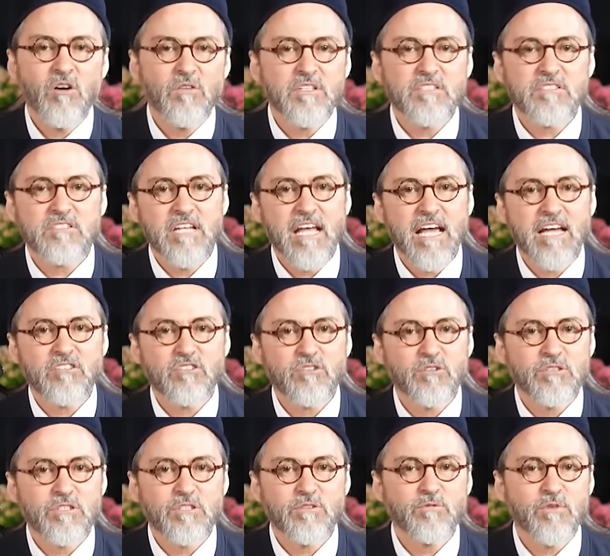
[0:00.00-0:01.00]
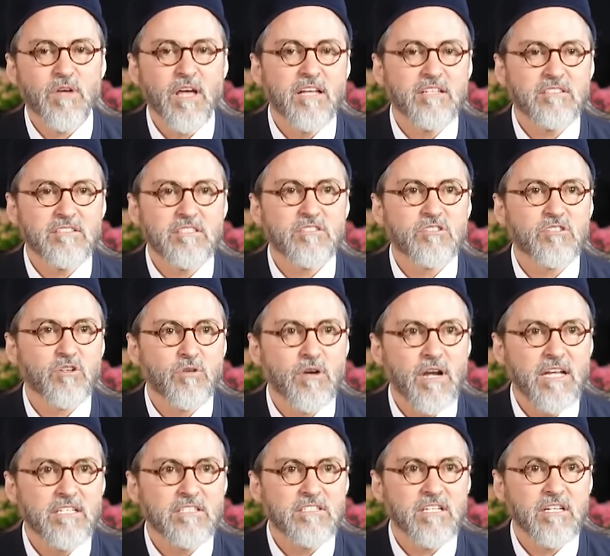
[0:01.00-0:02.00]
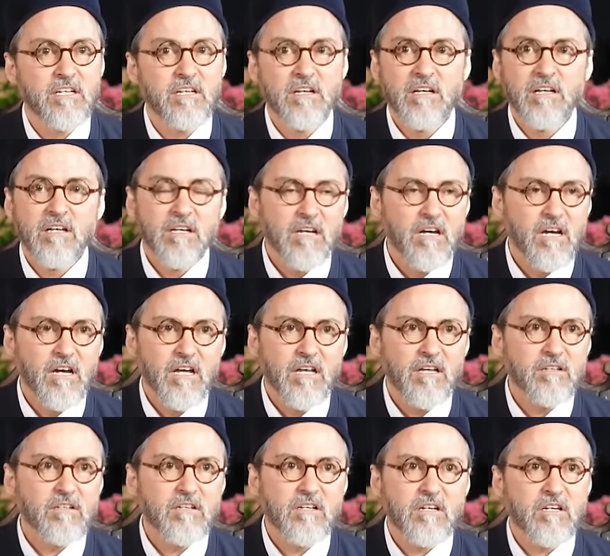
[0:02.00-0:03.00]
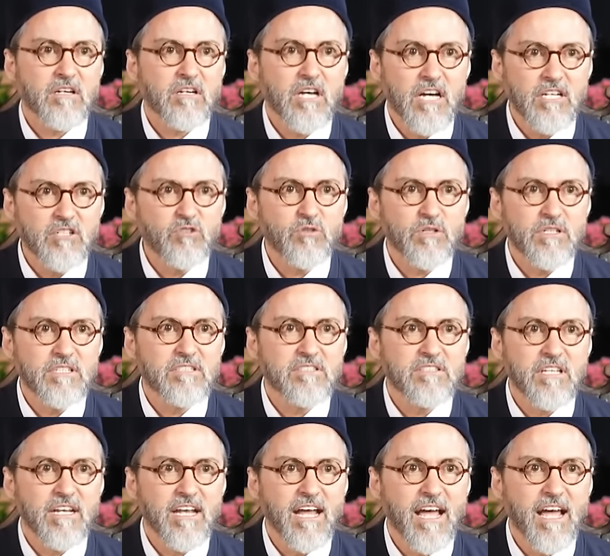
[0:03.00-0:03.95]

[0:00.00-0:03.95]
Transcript: this national defense, it's crazy. Countries